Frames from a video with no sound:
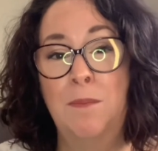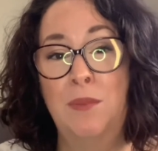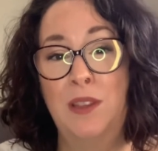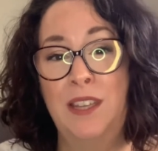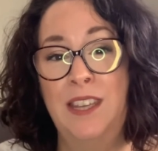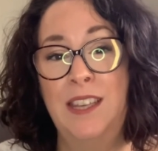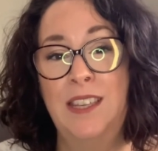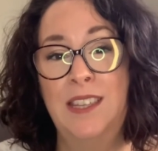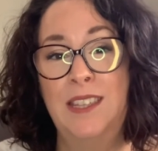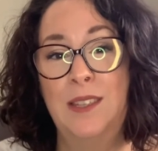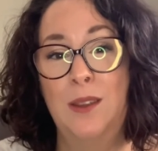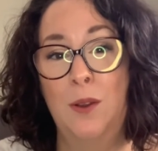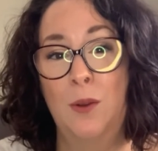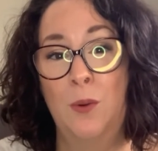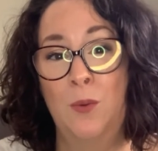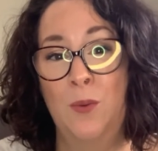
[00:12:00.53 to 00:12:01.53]
please
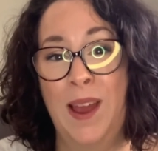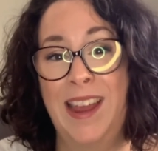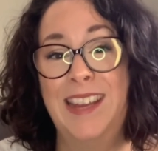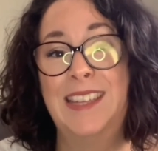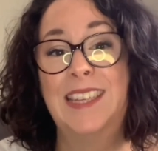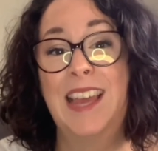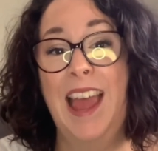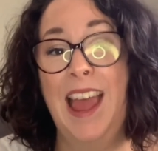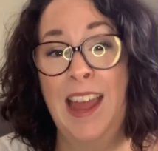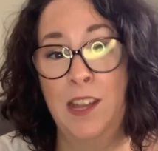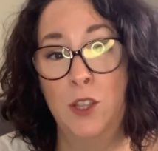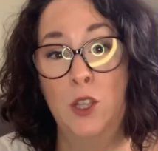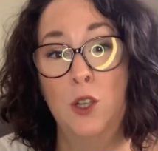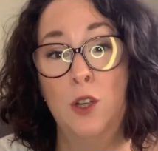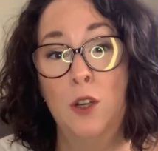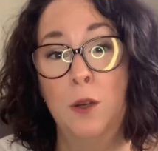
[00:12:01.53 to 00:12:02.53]
write
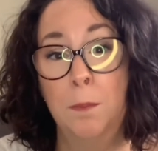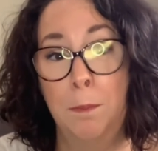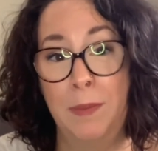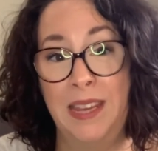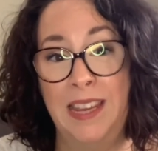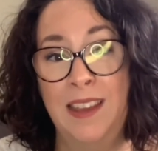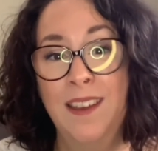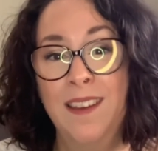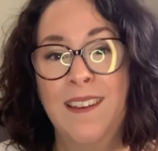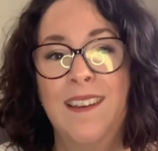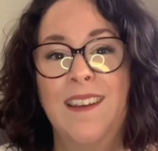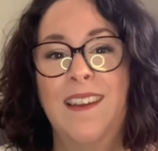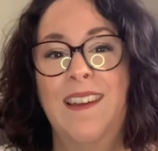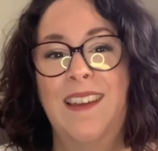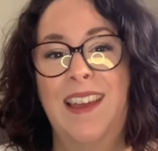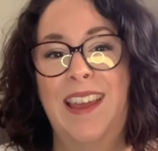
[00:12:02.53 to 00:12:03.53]
enter me
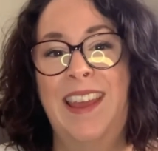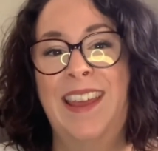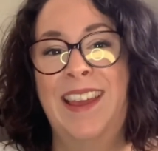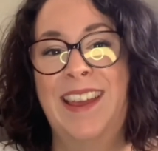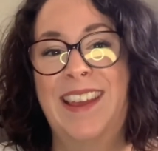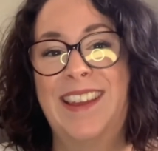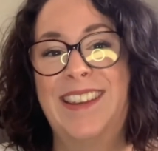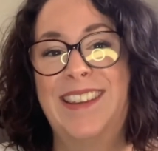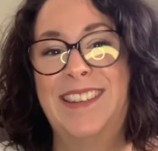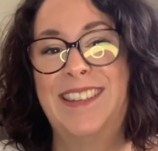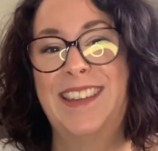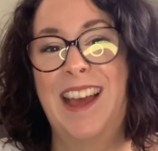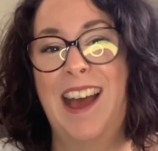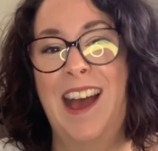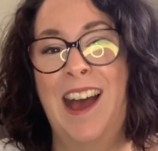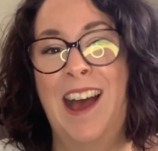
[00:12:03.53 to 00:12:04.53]
and
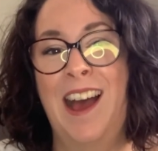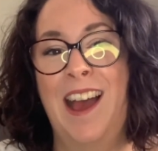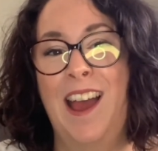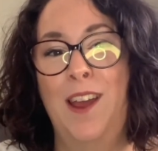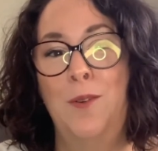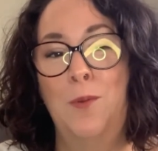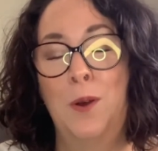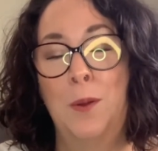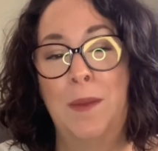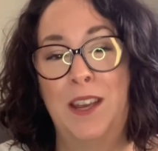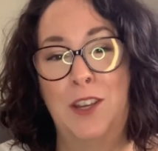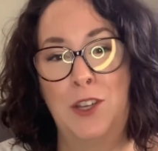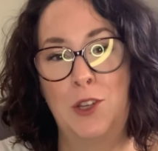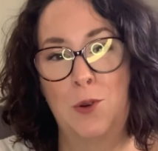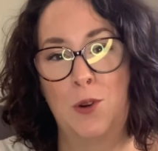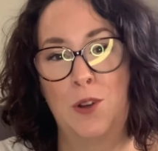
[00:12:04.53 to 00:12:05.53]
I will make
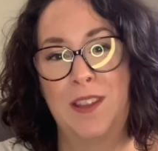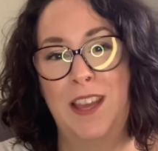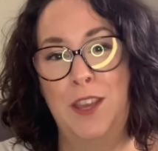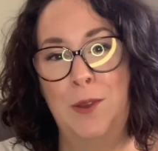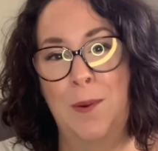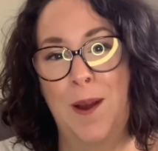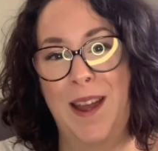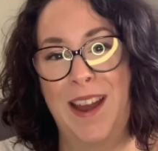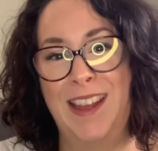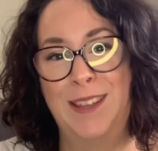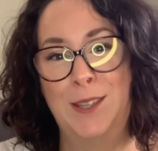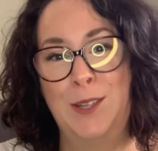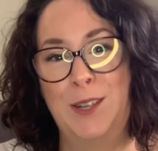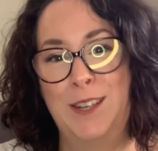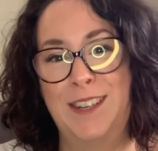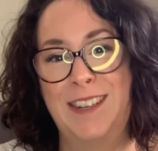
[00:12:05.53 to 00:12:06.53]
sure that you are
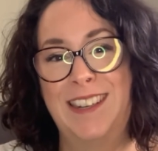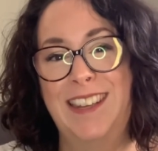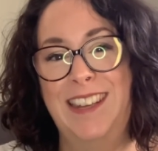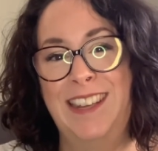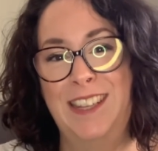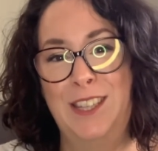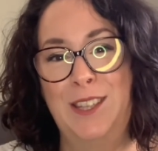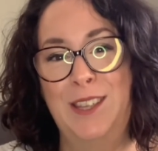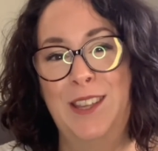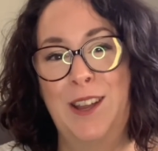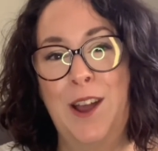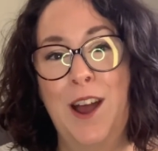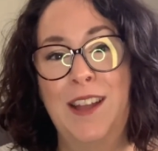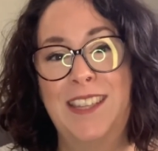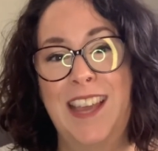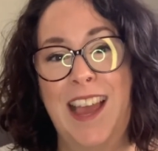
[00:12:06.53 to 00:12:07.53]
entered into the
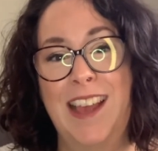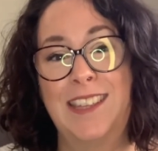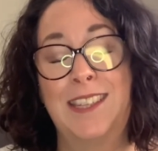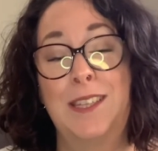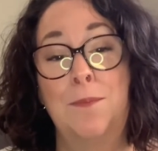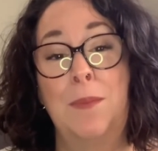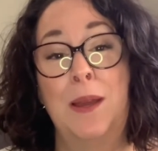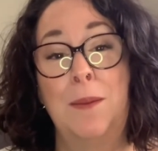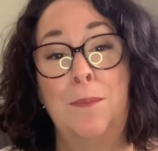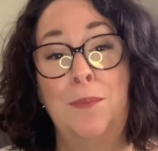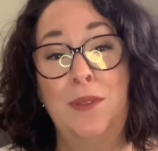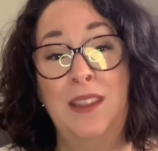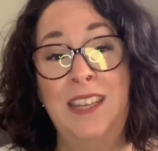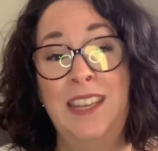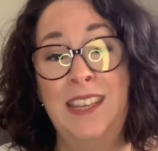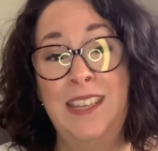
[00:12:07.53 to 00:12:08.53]
contest. But
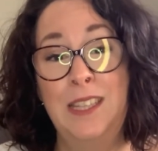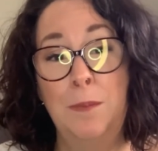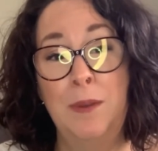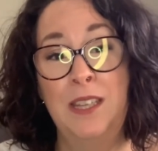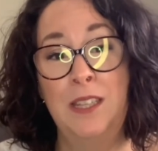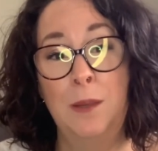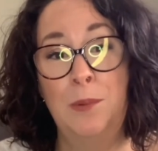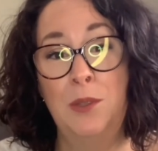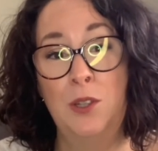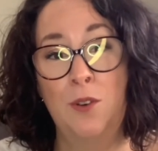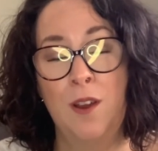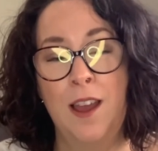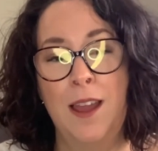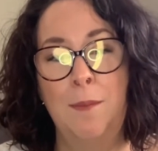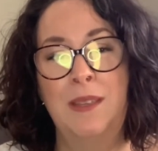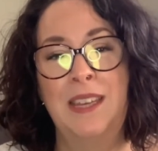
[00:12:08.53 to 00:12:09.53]
please be
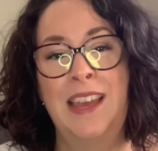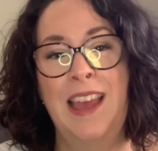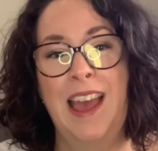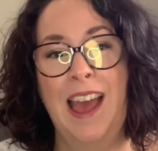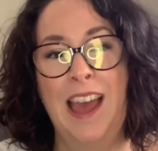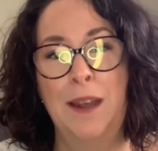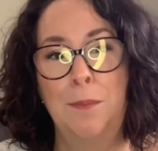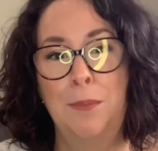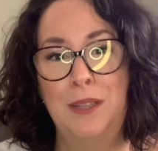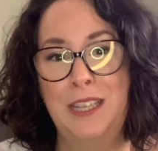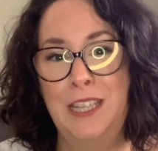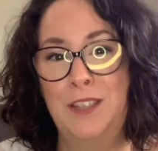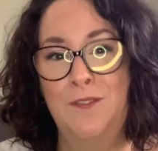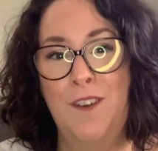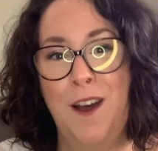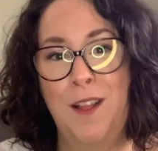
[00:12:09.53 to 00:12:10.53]
subscribed and
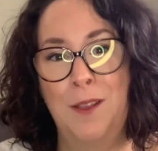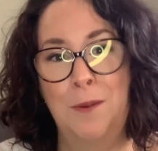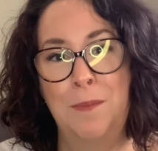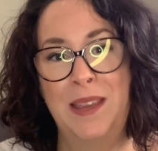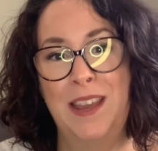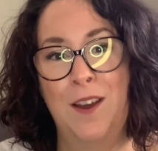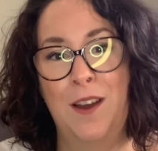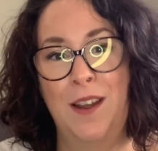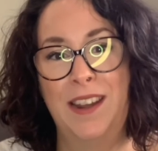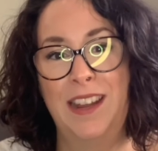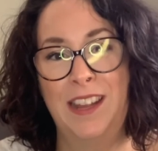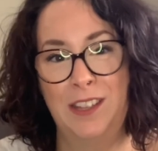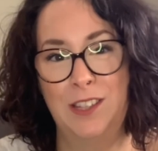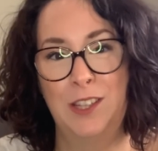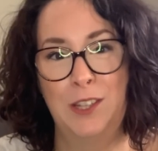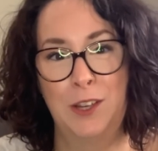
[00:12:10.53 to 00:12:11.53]
please follow me on
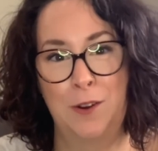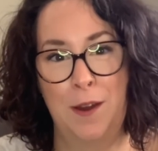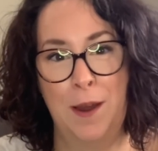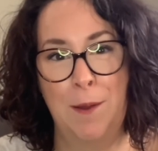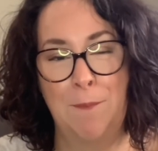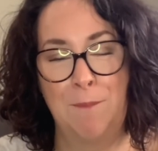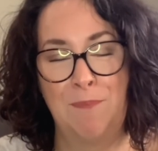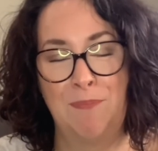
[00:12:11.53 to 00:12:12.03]
Instagram.